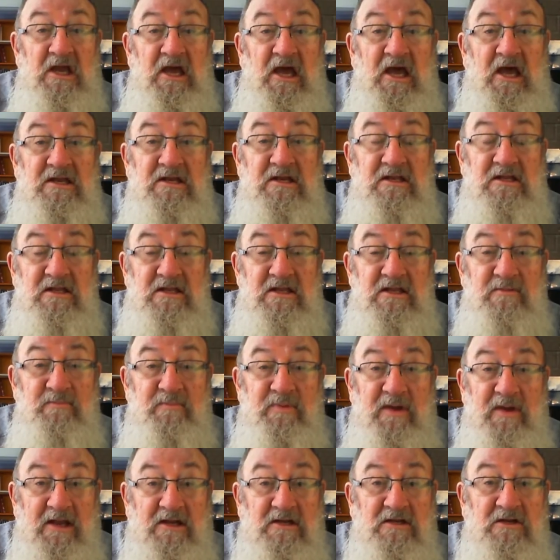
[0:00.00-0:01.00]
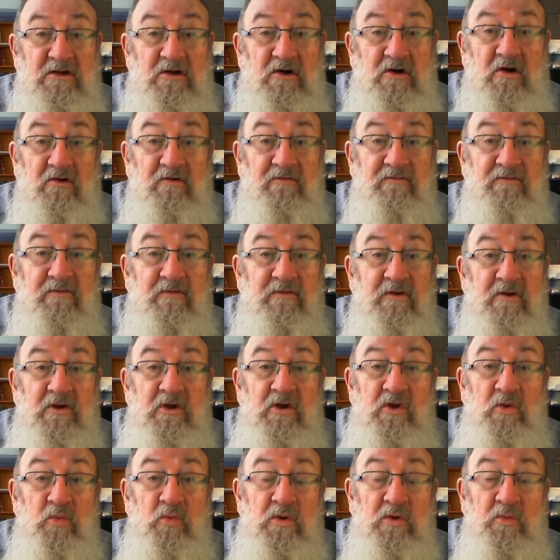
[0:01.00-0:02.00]
under the impact of
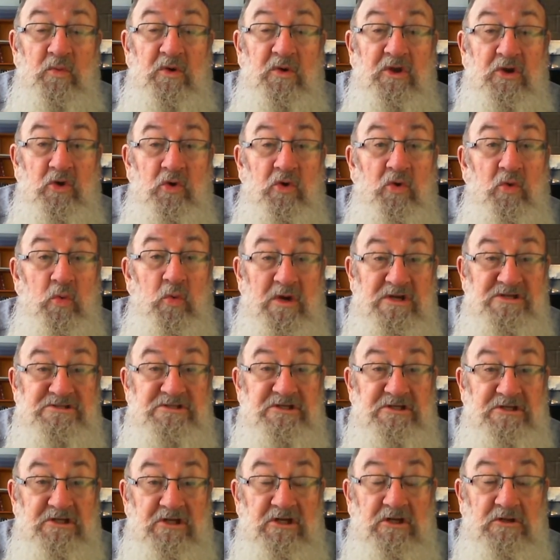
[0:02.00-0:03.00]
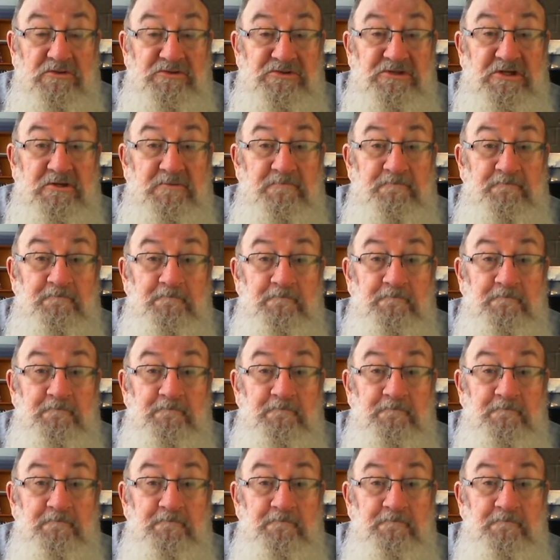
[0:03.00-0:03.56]
what we call Western culture.